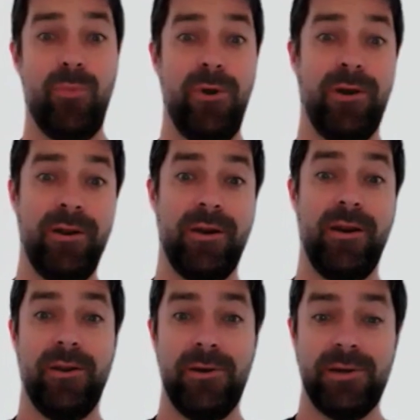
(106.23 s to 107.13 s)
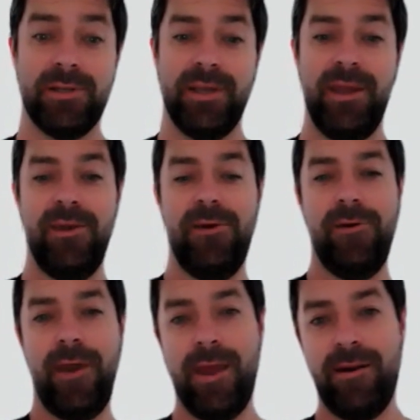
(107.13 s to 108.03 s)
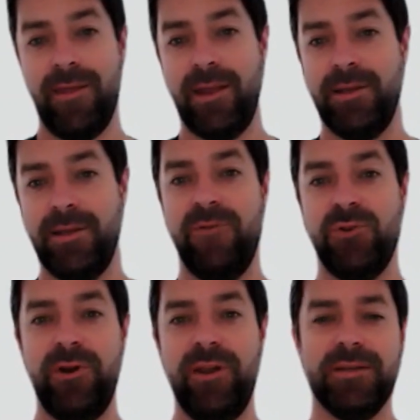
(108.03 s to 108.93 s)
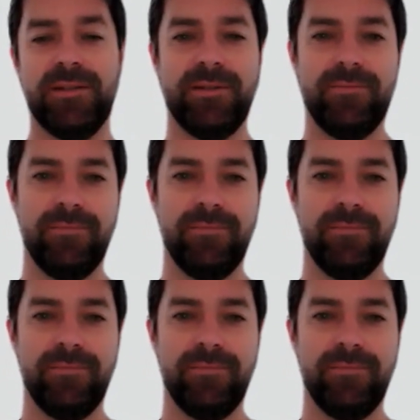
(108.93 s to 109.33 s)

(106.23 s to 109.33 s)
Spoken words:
Brendon, good to see you and thanks again for joining us.